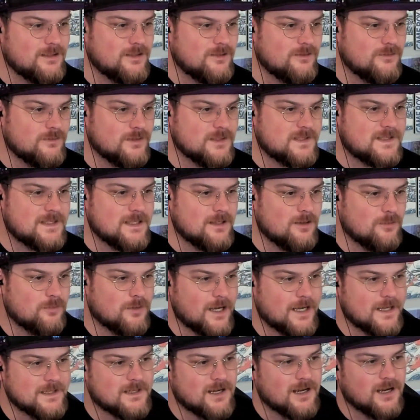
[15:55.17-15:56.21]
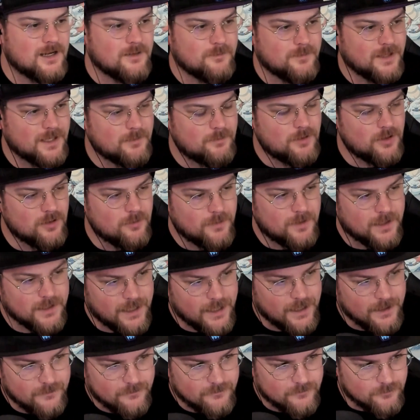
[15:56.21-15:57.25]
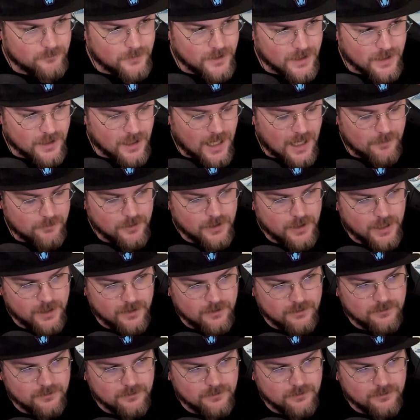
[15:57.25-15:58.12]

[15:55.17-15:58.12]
Would single prize card be a Pokemon deck? Be a combo deck?